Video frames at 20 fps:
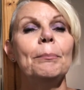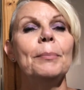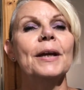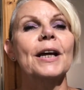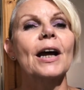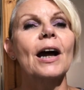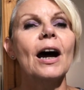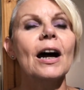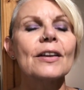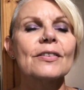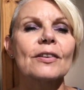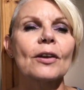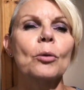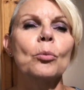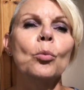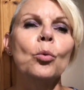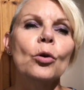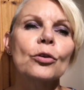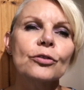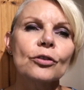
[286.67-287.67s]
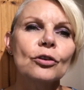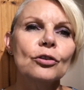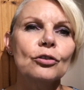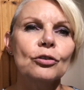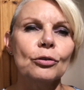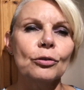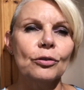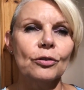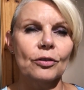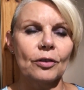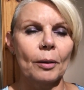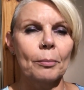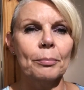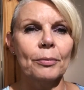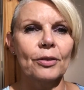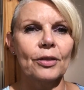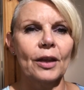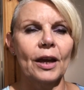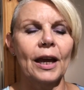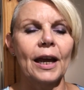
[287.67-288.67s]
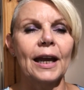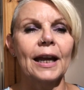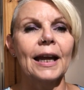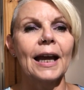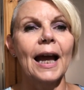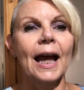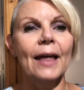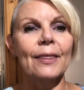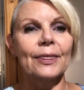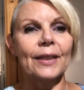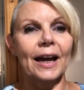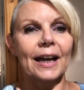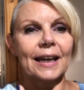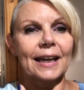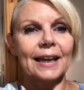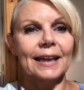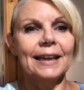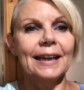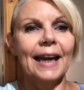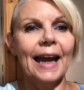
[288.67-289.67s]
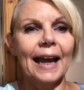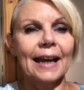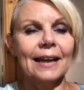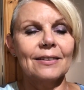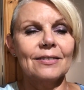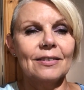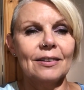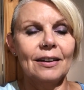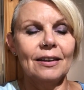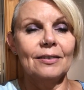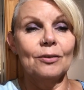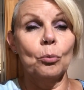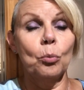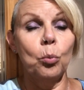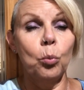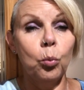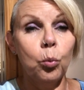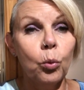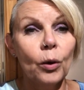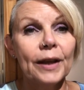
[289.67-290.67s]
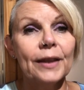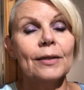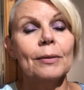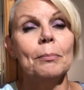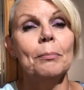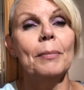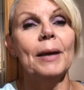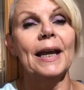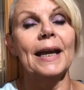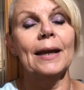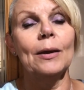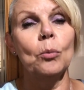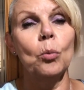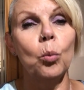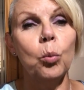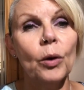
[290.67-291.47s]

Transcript: because I wasn't doing something that connected with me,